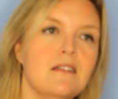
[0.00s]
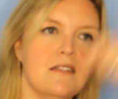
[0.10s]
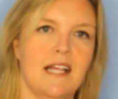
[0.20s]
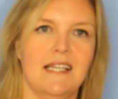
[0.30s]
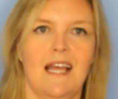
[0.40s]

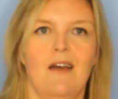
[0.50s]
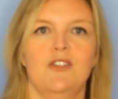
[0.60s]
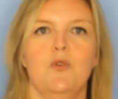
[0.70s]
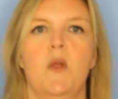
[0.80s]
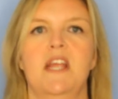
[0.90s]
send out
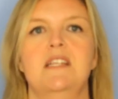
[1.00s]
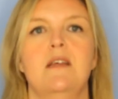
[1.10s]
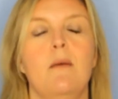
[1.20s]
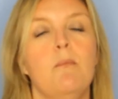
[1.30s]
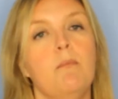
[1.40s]
a
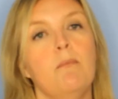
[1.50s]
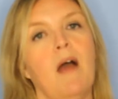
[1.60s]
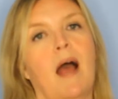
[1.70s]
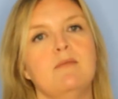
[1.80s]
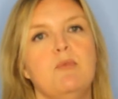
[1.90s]
tweet.
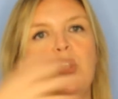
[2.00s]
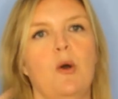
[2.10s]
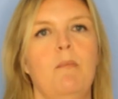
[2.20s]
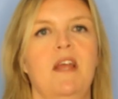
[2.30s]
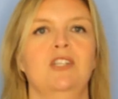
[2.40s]
Perhaps put it
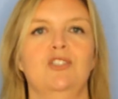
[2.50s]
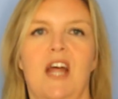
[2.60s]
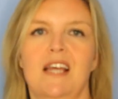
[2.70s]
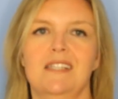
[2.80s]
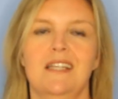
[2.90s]
on
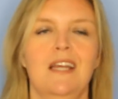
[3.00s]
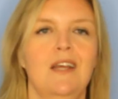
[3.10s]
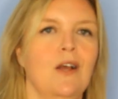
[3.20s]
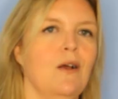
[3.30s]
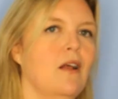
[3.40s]
Pinterest.
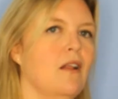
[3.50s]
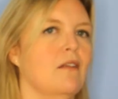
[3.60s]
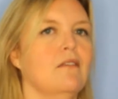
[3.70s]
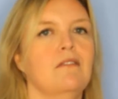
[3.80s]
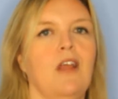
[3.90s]

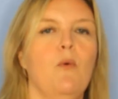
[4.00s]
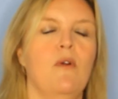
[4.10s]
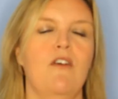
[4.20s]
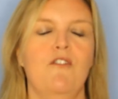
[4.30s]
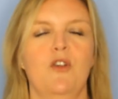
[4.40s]
Go
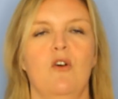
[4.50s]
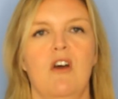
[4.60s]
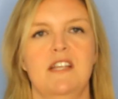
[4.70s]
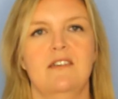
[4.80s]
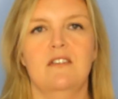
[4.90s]
wherever your
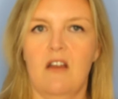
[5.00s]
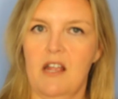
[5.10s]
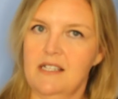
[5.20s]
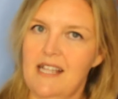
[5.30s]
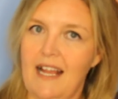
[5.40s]
ideal
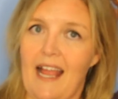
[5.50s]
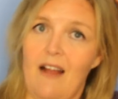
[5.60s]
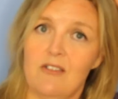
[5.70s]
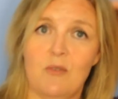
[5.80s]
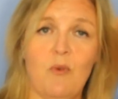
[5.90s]
clients hang
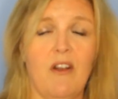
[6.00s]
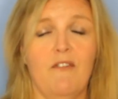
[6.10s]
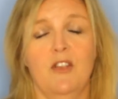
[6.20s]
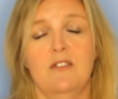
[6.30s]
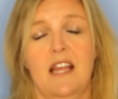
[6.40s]
out and
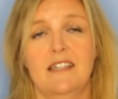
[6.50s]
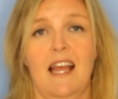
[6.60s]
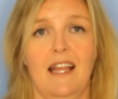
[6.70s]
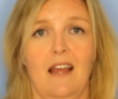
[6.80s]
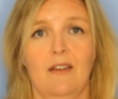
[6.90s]
wherever you tend
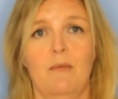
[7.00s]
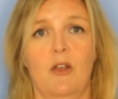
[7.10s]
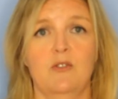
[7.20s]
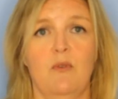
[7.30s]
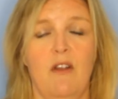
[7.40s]
to hang out the
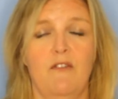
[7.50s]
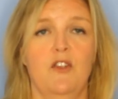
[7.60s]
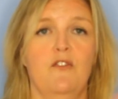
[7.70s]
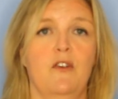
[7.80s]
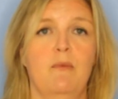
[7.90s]
most, wherever
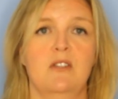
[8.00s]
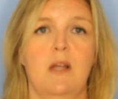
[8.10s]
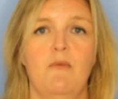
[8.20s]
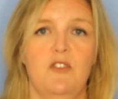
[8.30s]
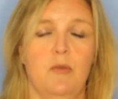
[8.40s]
you feel most
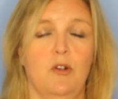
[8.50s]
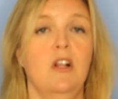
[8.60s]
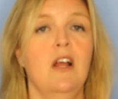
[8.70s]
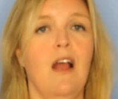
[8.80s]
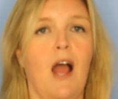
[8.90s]

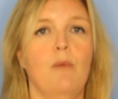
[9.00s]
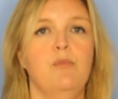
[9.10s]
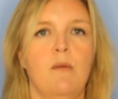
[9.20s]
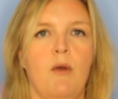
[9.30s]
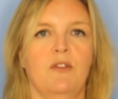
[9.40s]
comfortable,
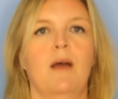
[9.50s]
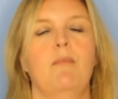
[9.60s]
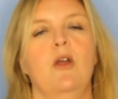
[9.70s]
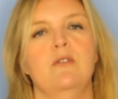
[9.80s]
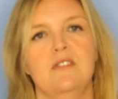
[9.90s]
and promote
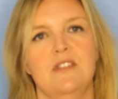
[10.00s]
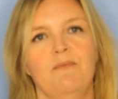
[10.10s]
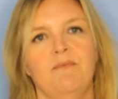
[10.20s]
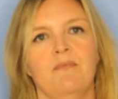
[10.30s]
that post.